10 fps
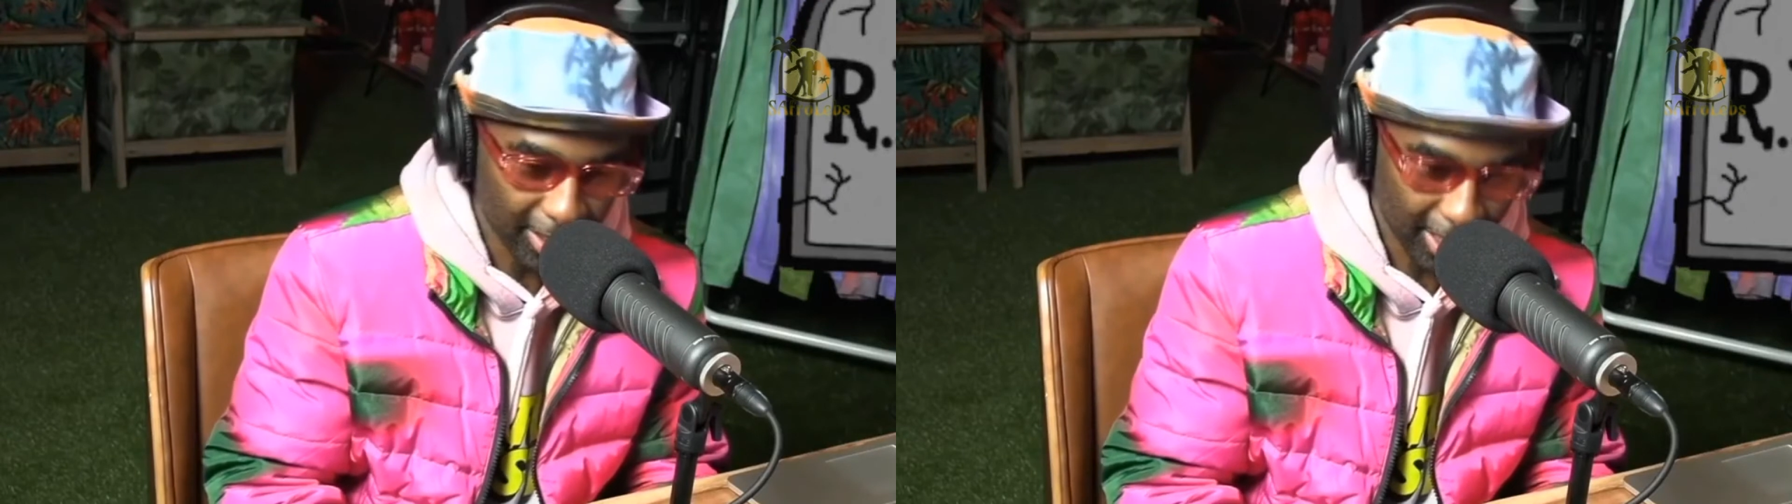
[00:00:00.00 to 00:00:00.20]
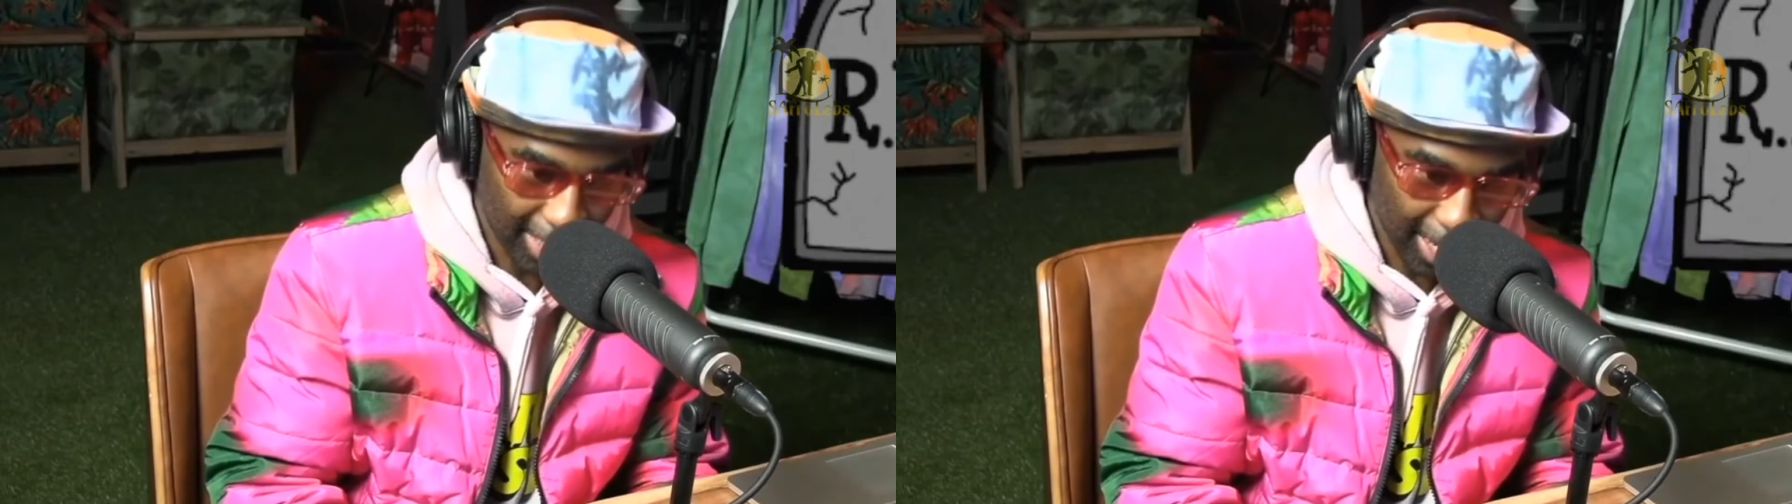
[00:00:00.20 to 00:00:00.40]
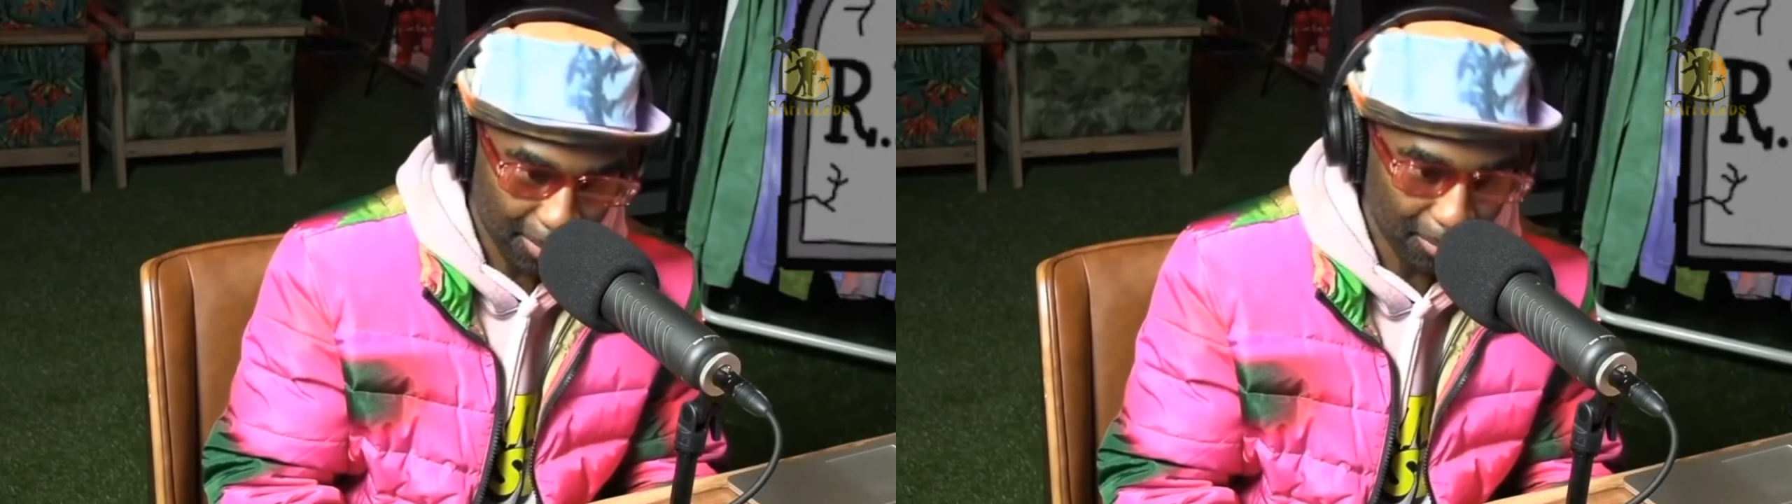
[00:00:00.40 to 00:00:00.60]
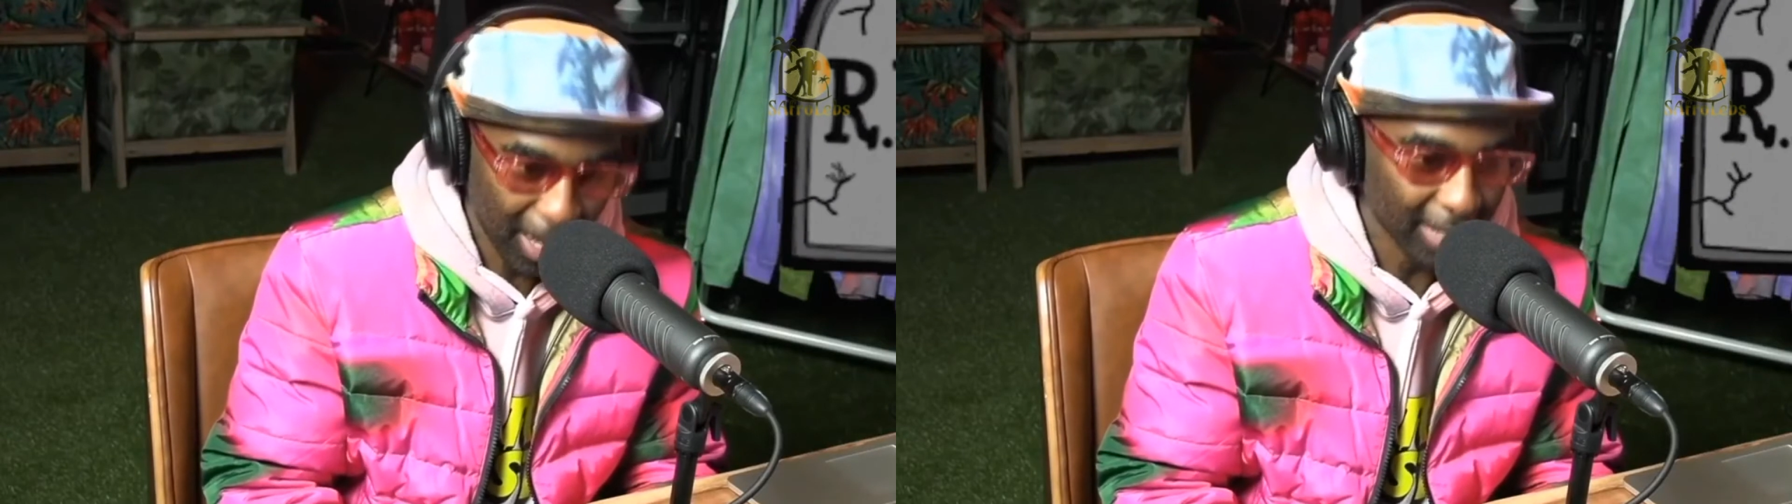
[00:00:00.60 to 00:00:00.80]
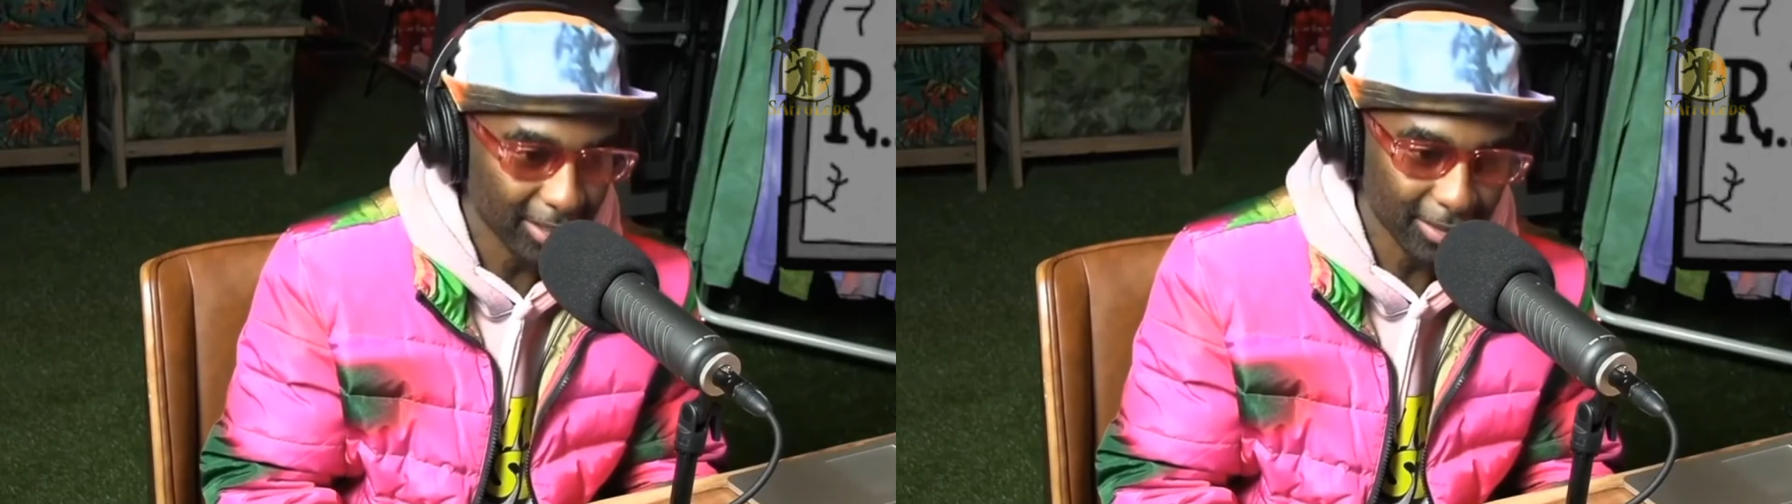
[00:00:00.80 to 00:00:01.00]
into the game,
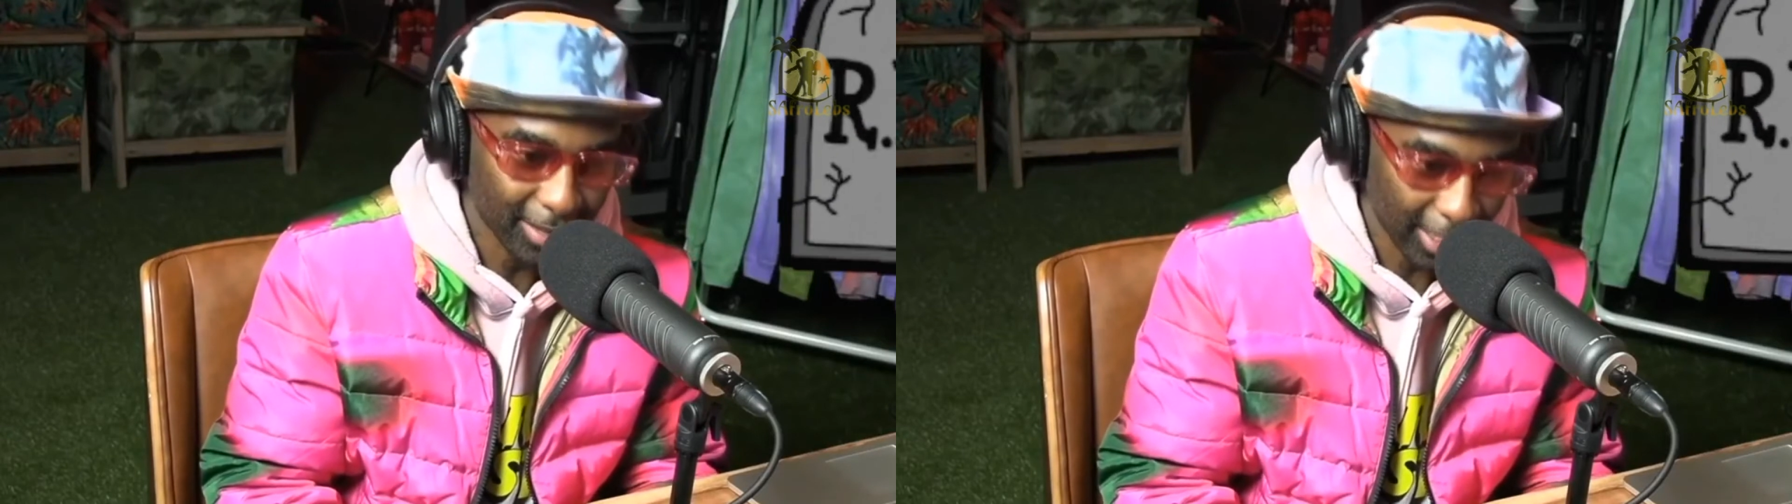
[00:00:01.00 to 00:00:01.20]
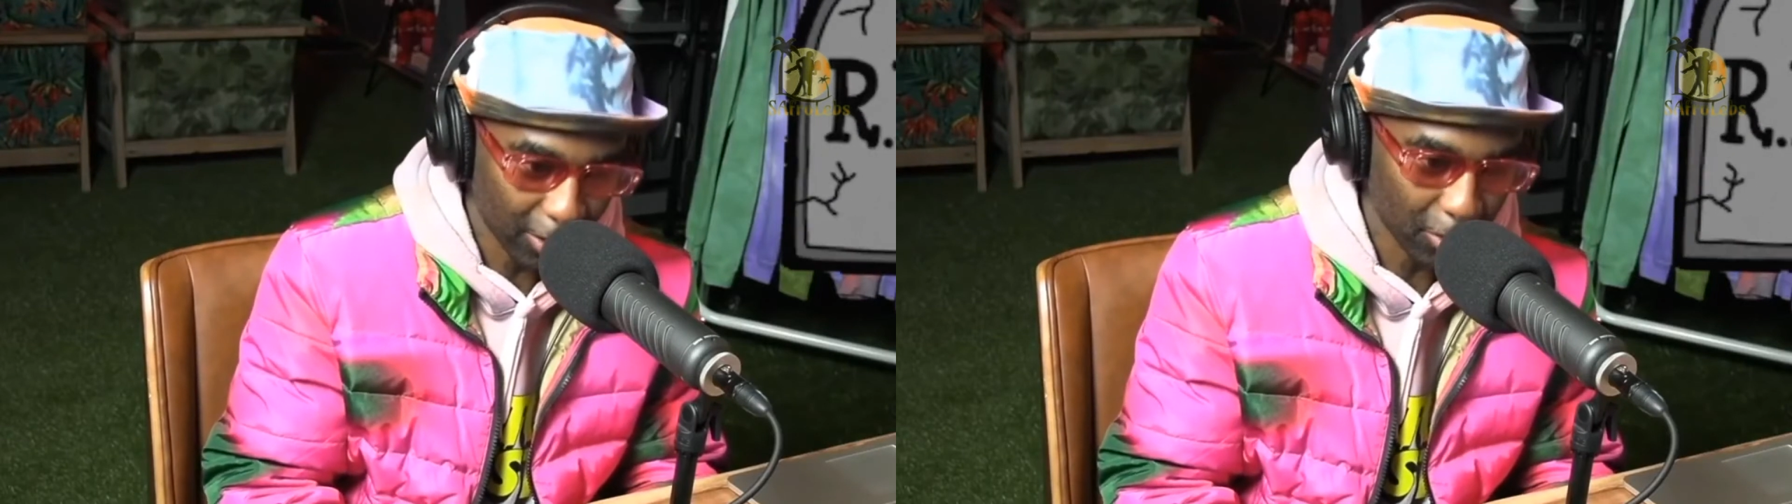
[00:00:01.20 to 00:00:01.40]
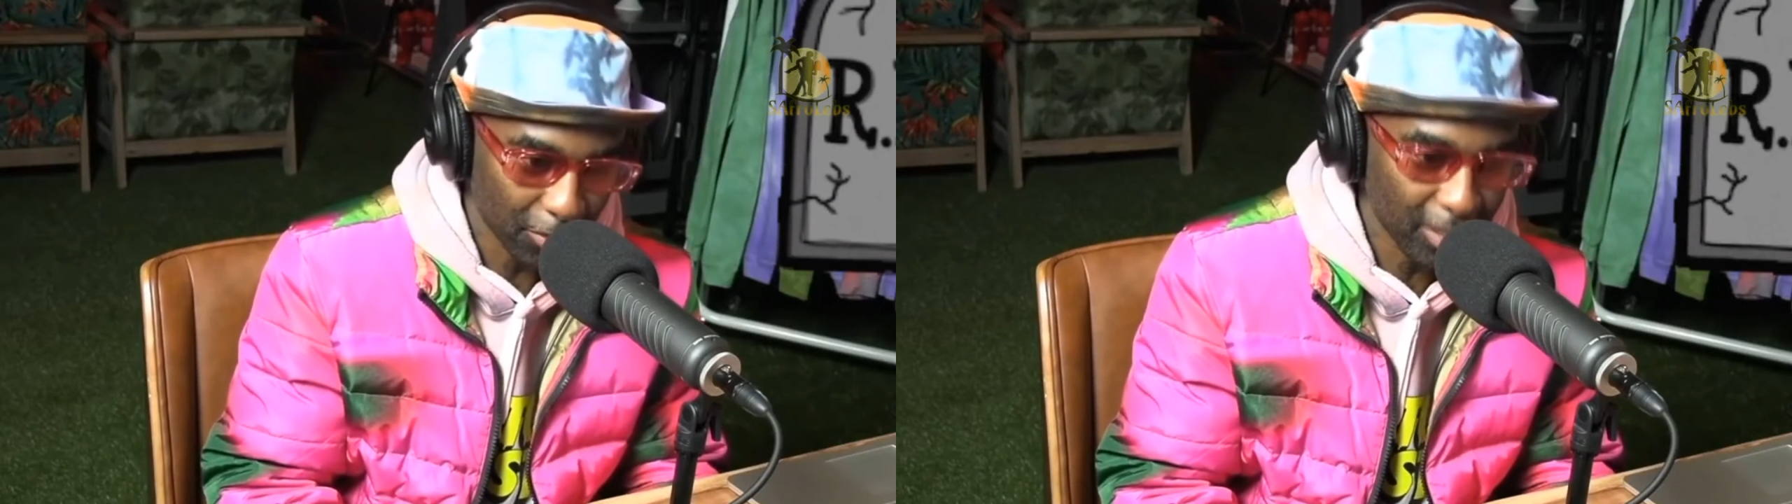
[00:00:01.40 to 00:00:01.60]
might get those